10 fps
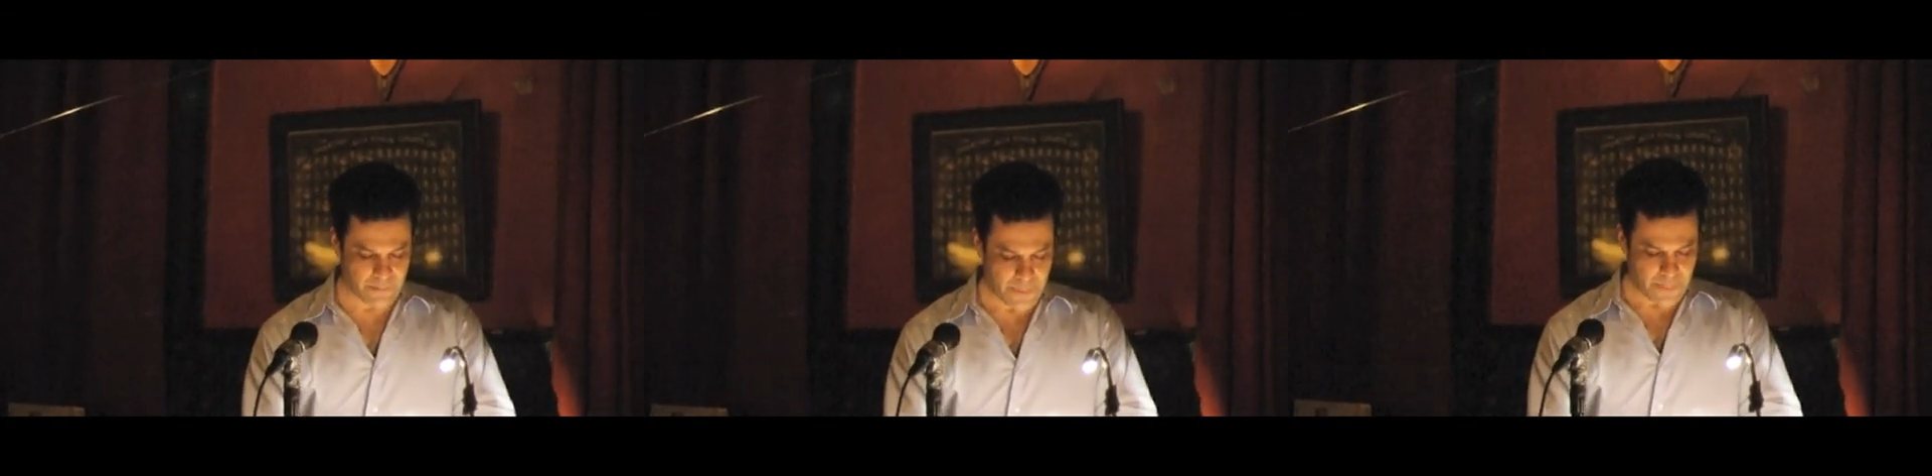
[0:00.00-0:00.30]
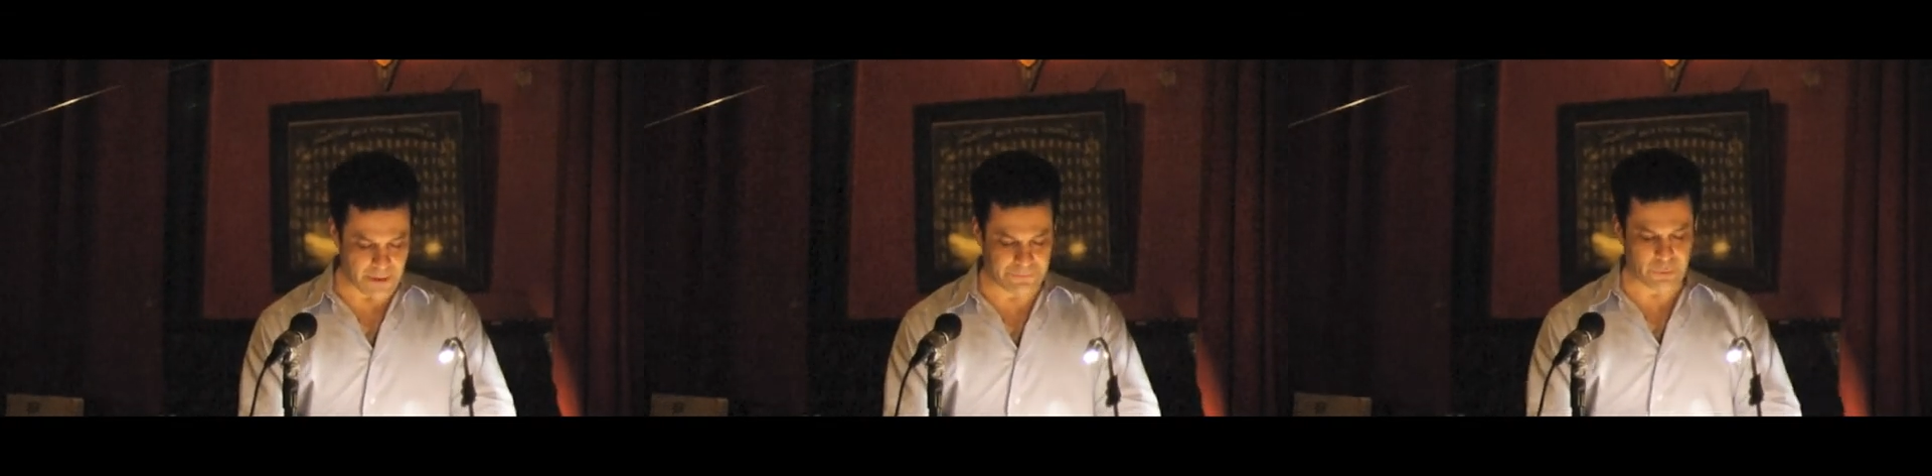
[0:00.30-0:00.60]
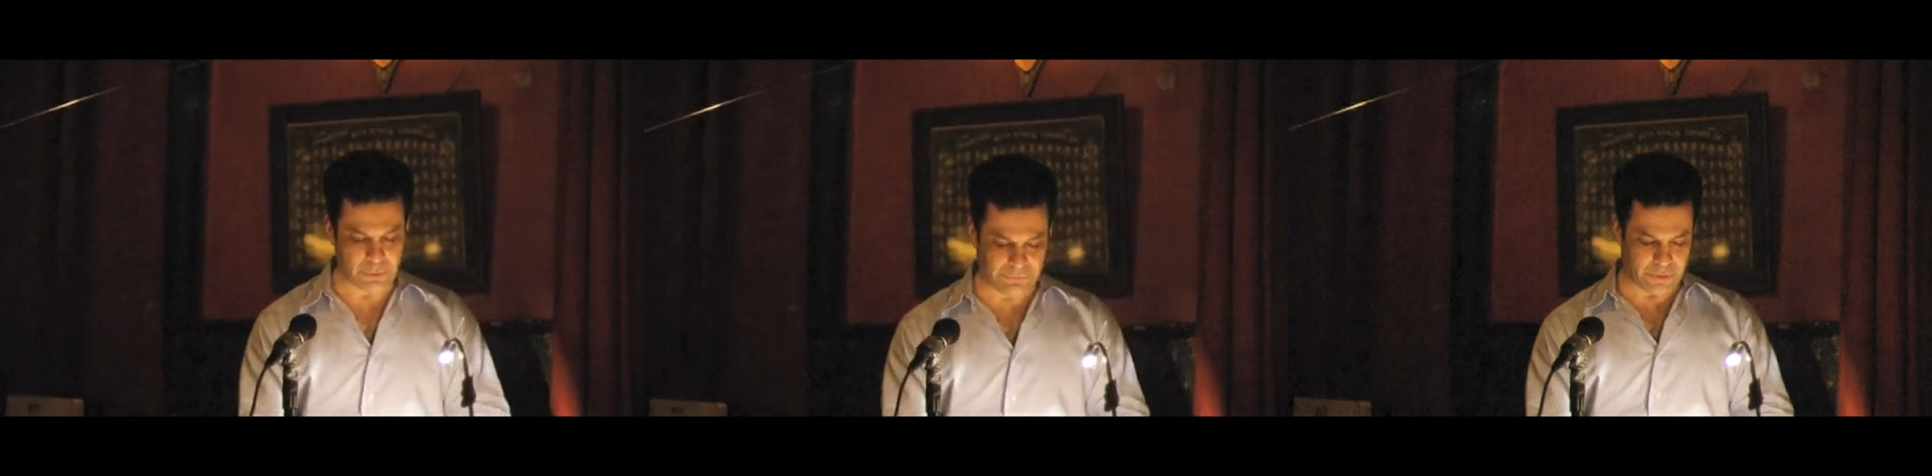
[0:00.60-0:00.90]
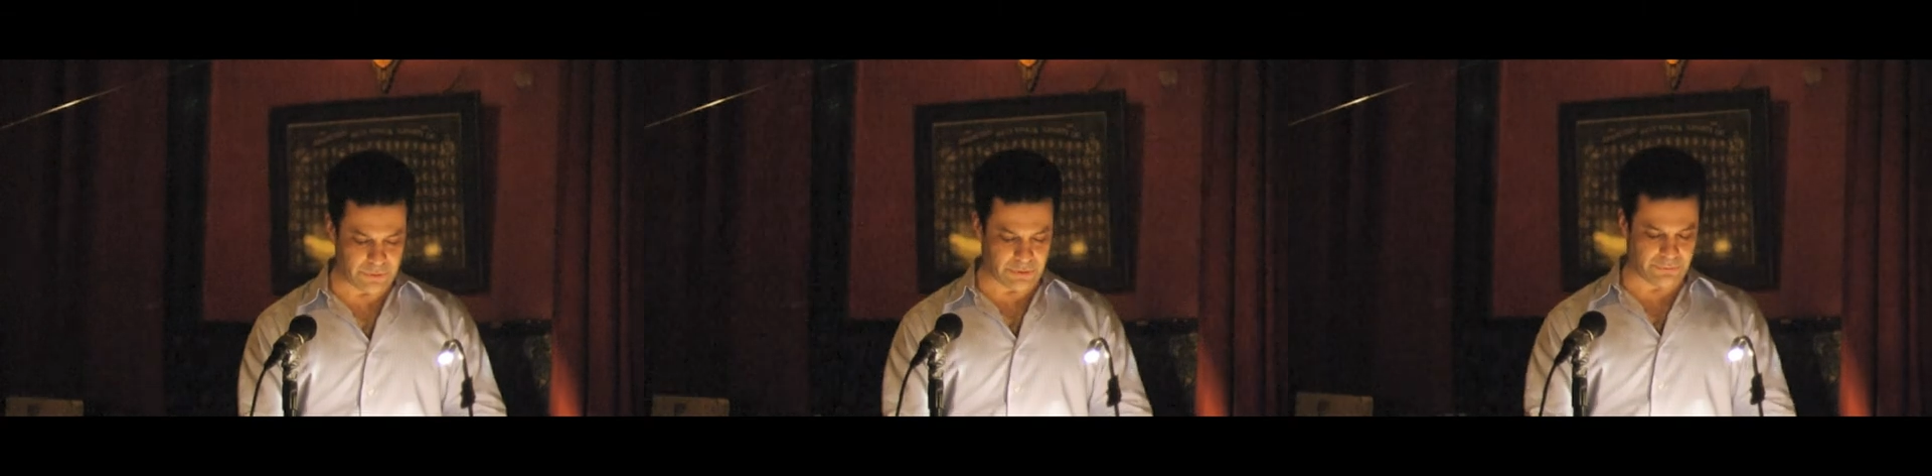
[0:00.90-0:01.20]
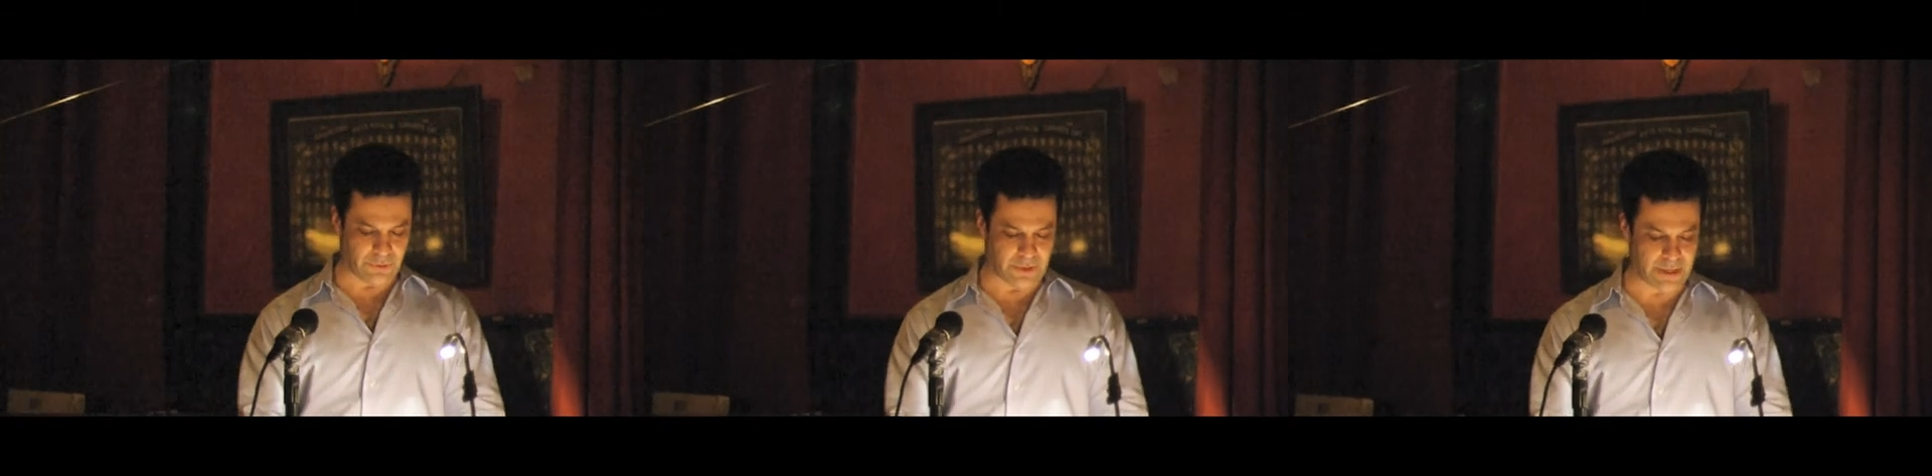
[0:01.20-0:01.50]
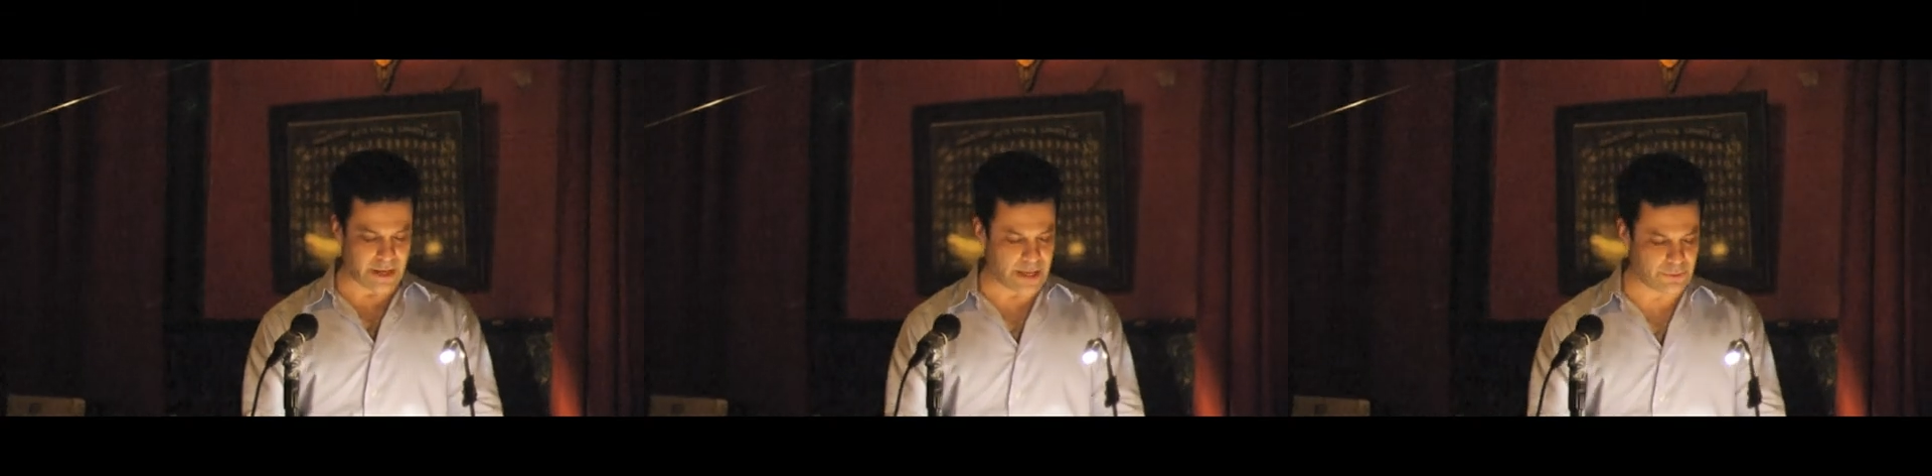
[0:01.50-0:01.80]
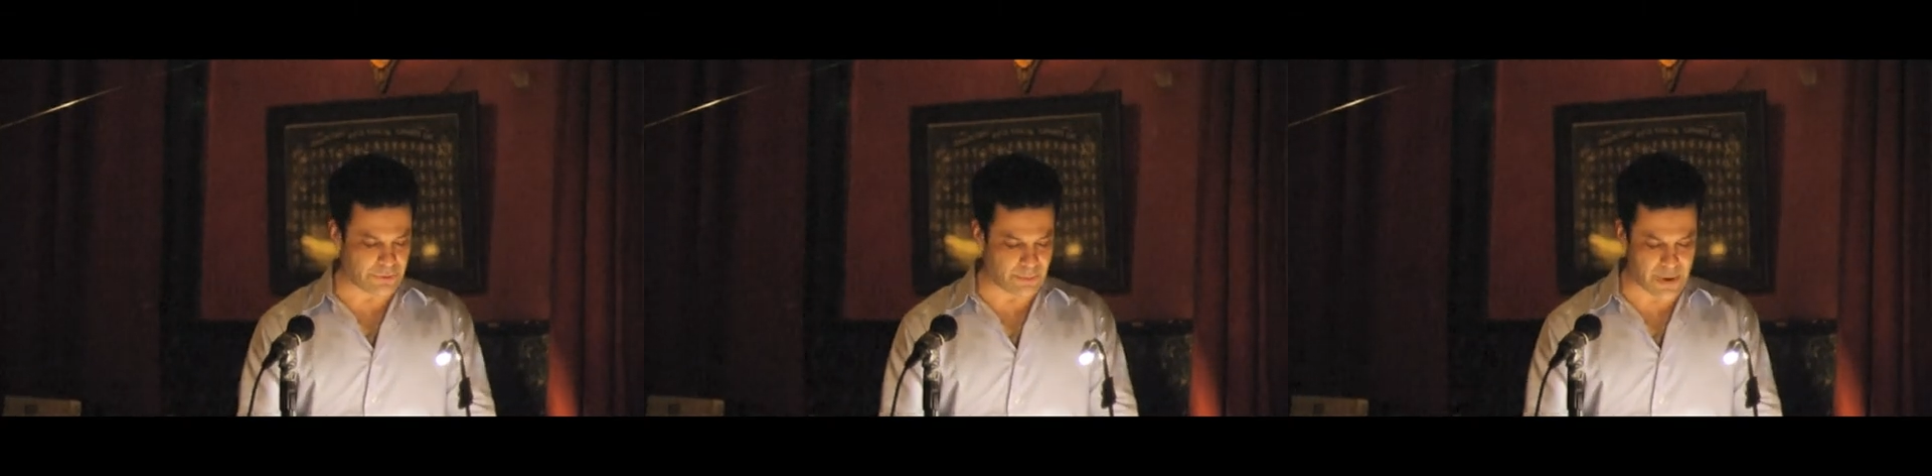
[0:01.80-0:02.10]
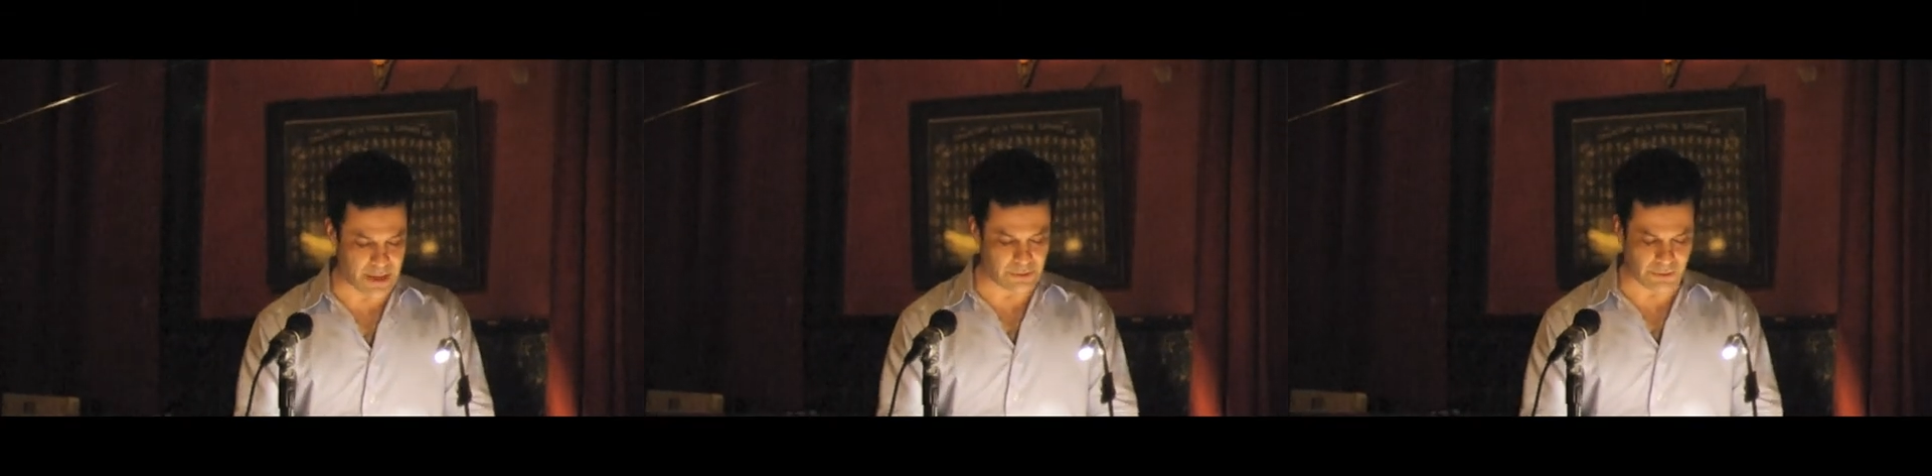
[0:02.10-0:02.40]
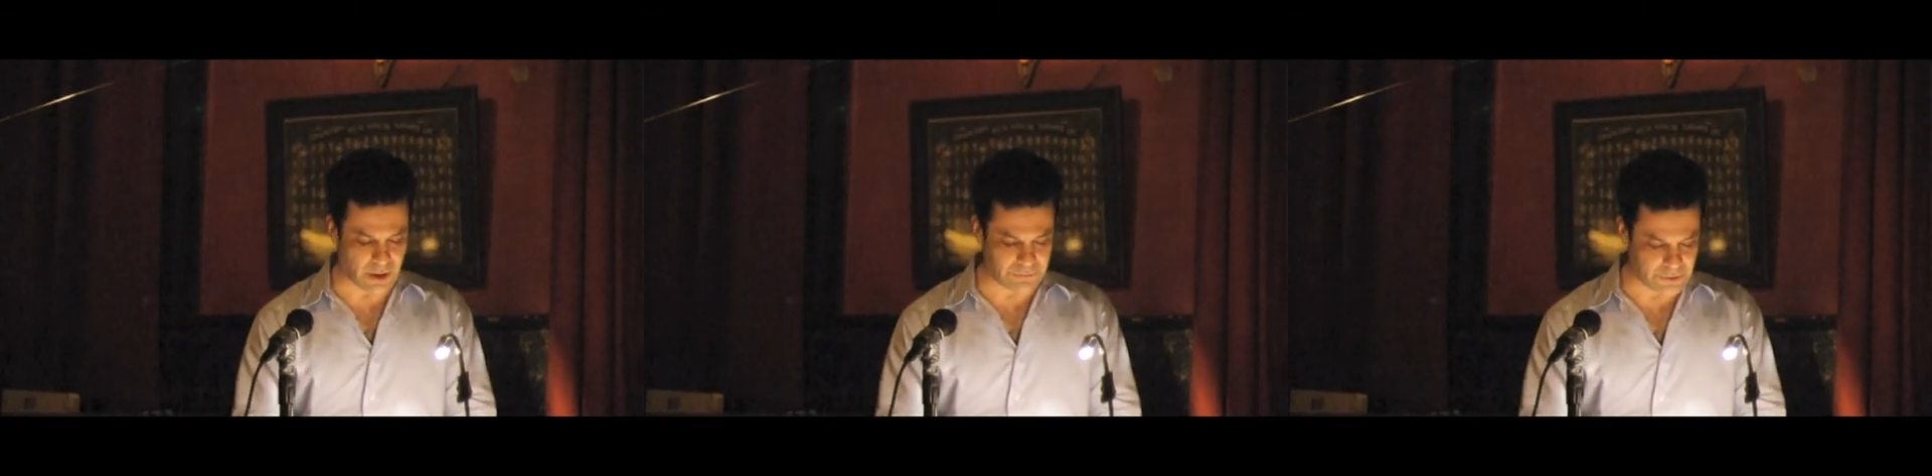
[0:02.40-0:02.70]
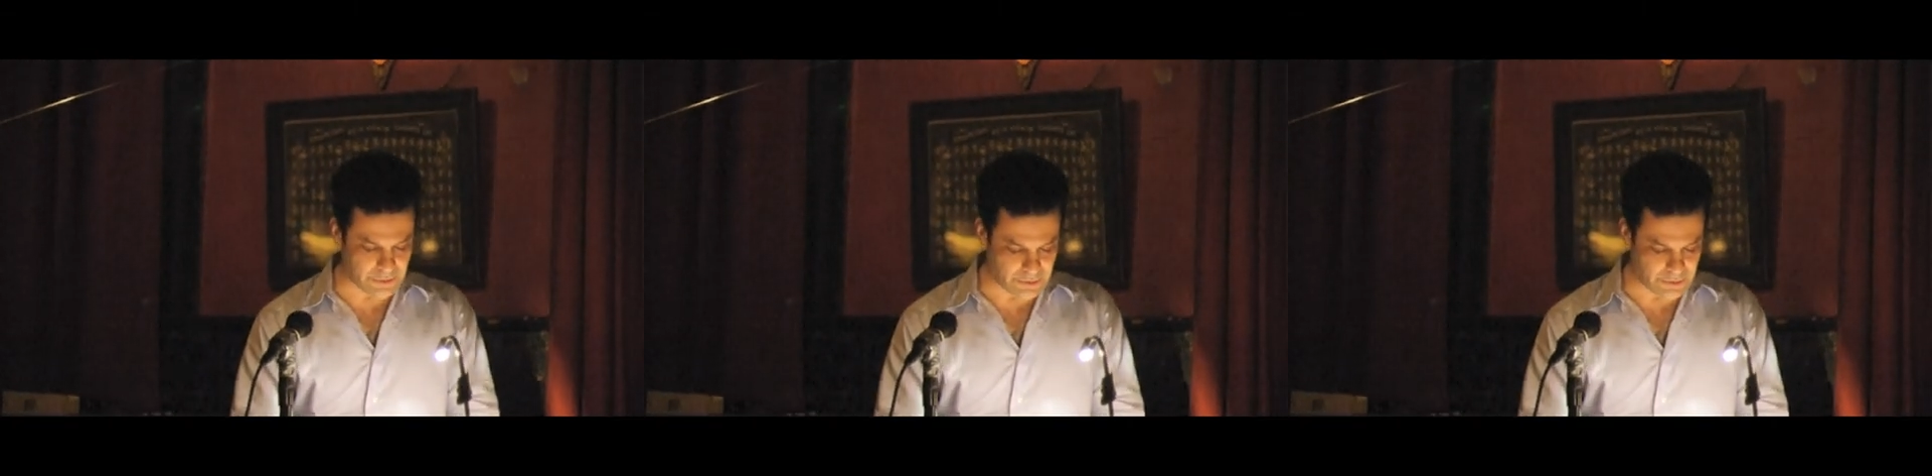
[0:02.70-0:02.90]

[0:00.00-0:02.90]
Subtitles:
If you refused to fully engage with the man who loved you,